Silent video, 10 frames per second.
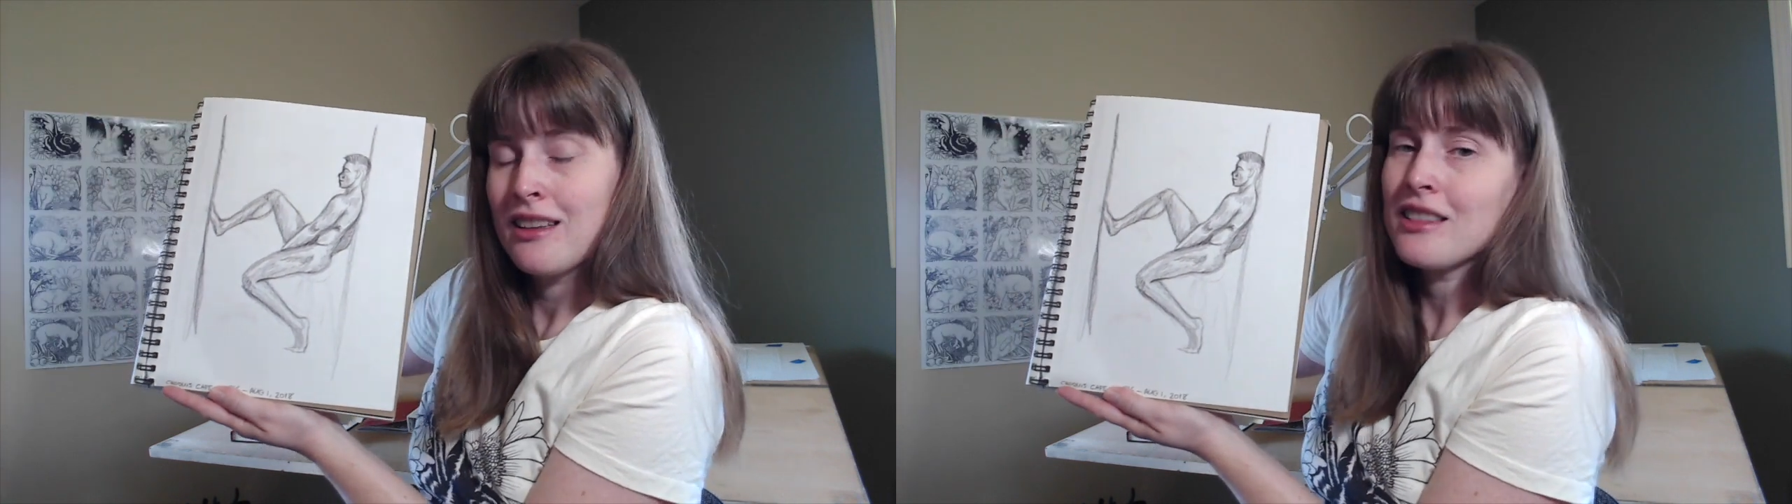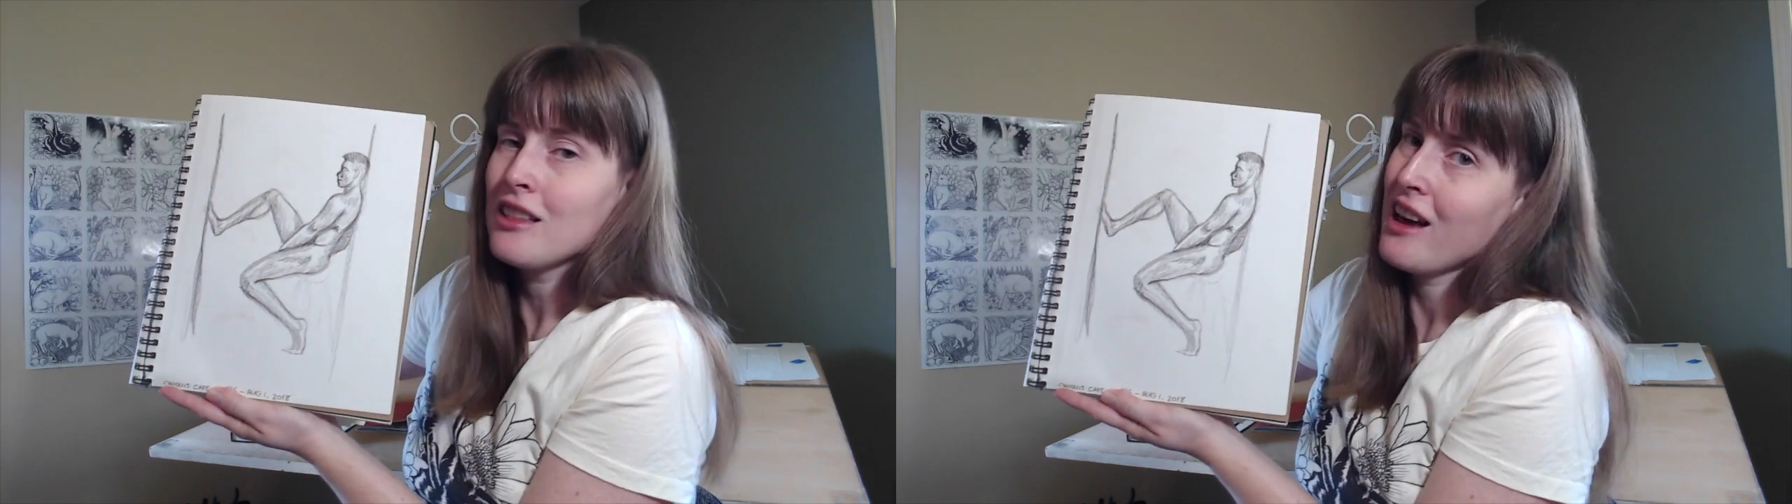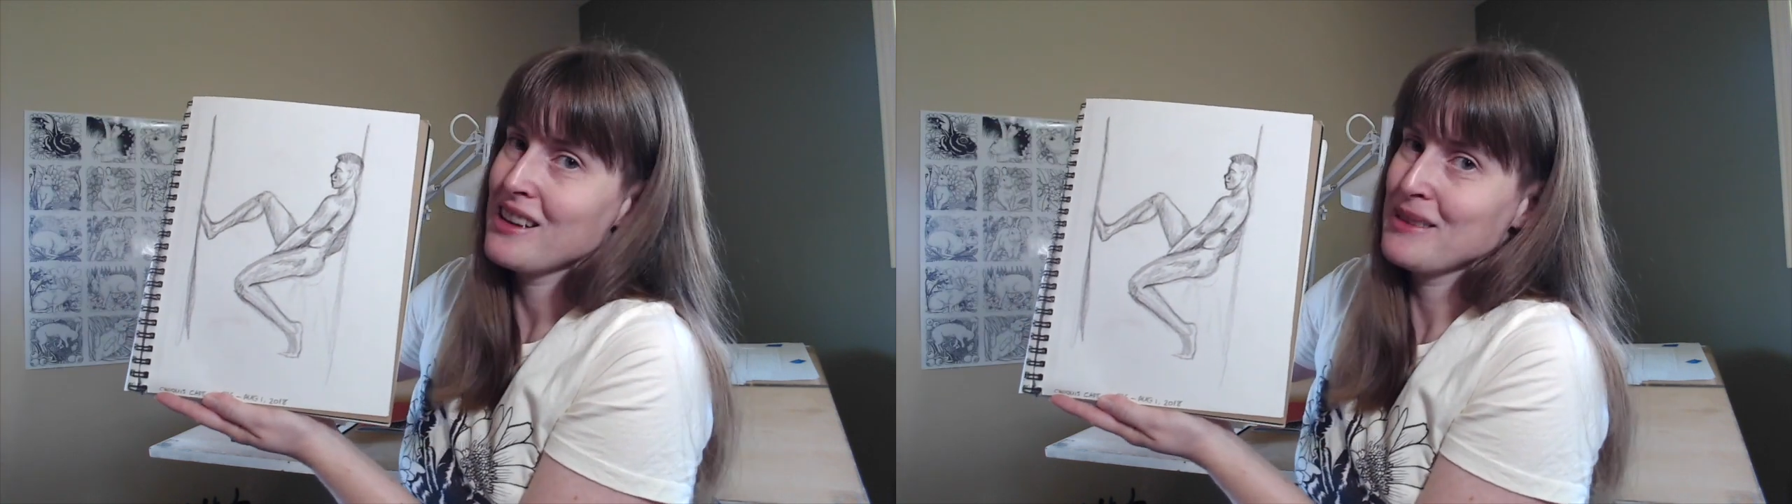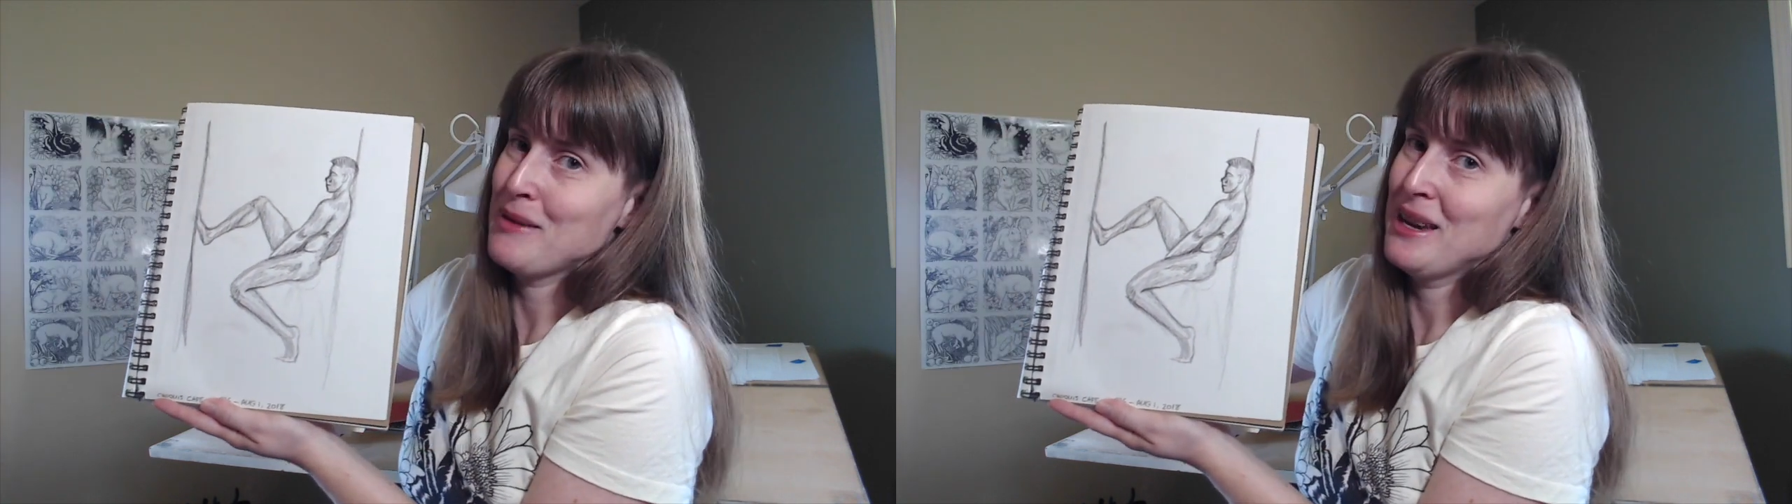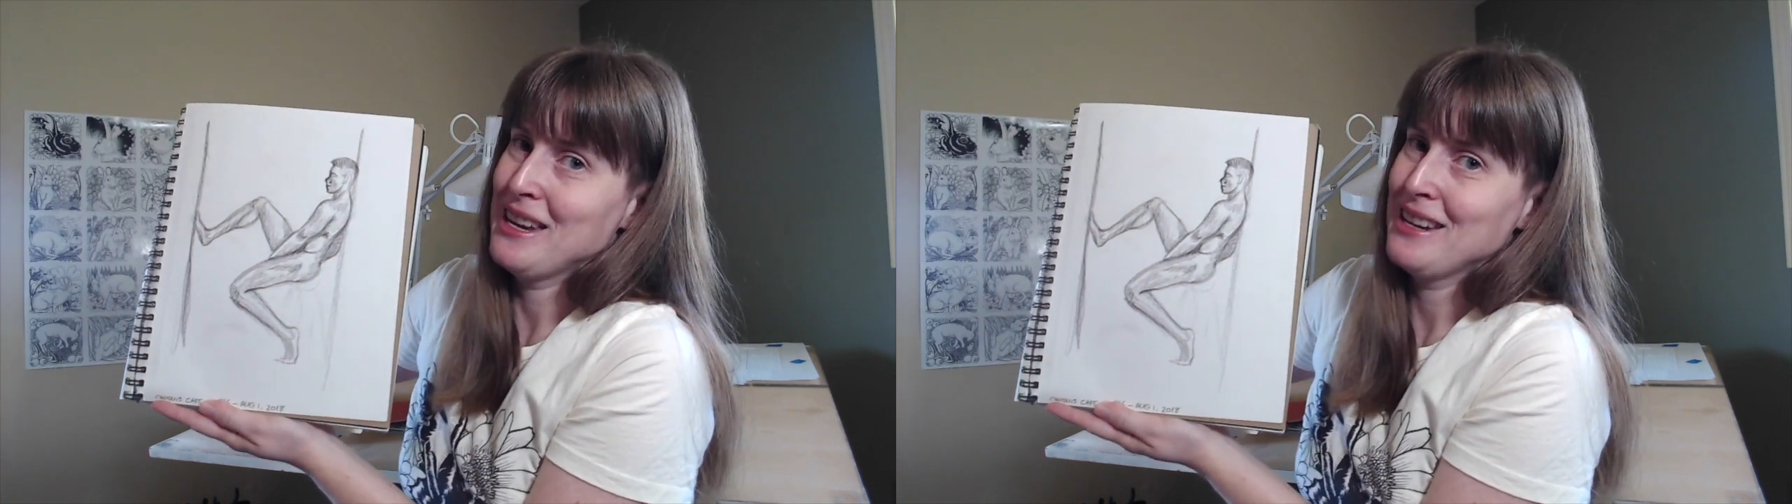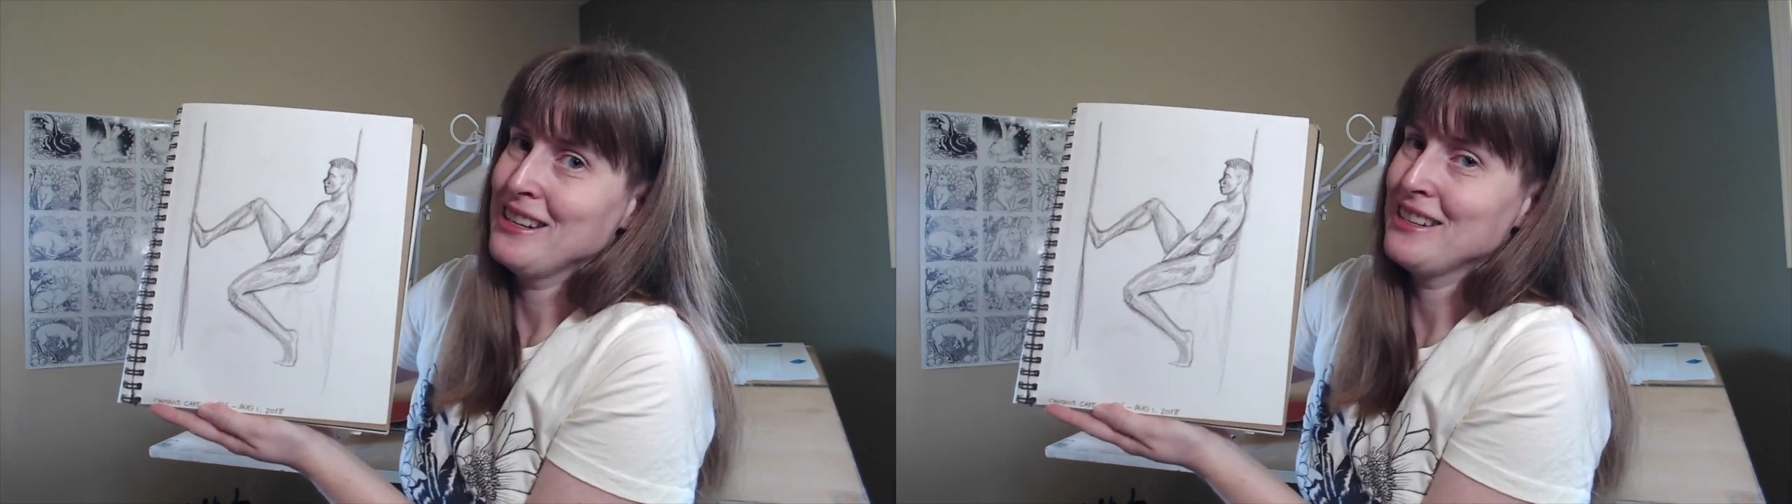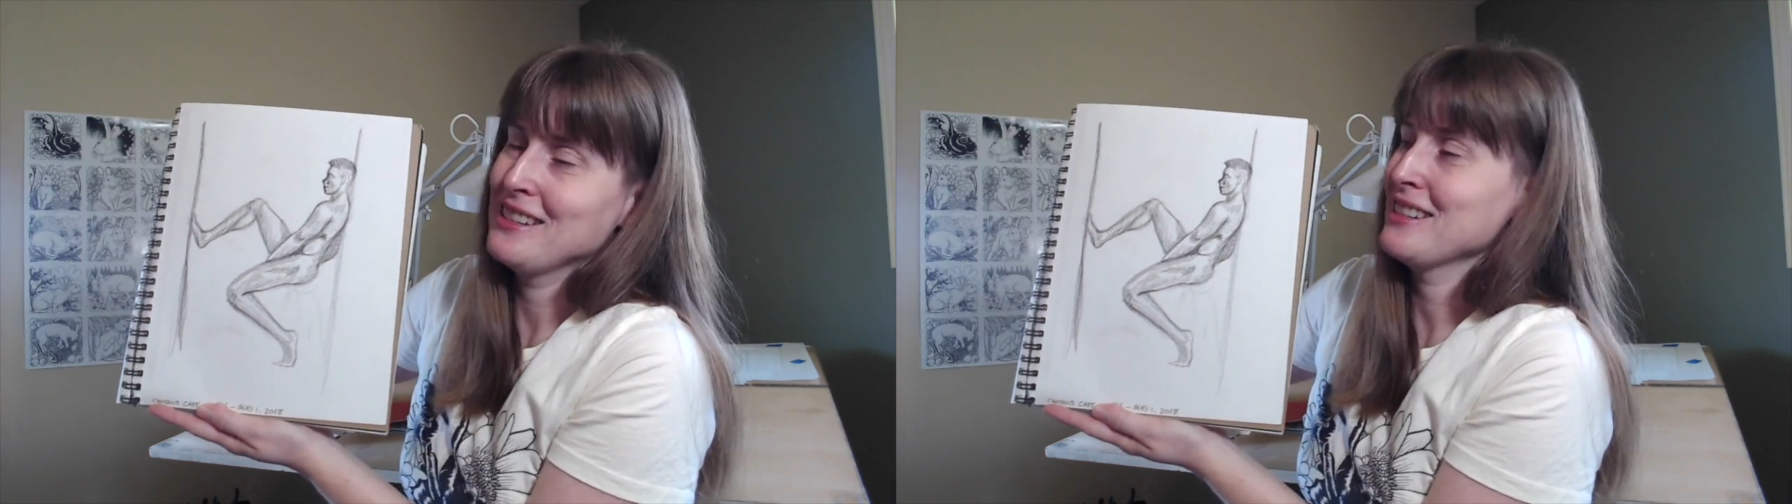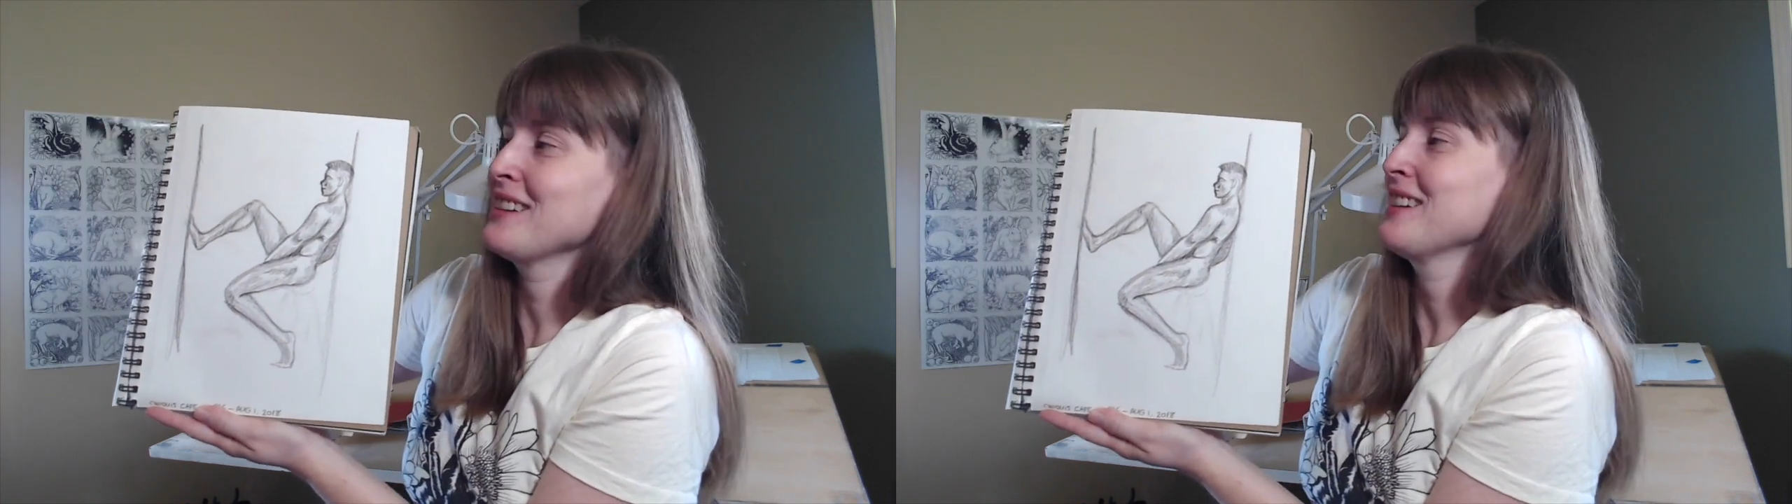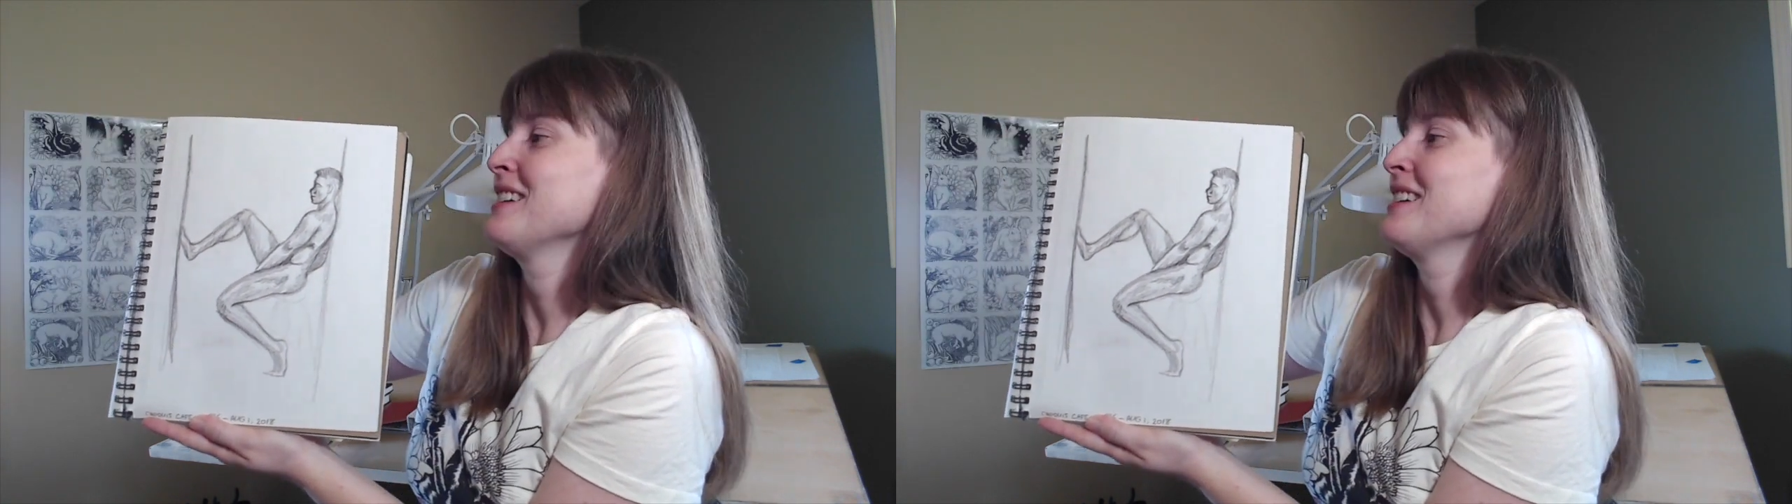the last page.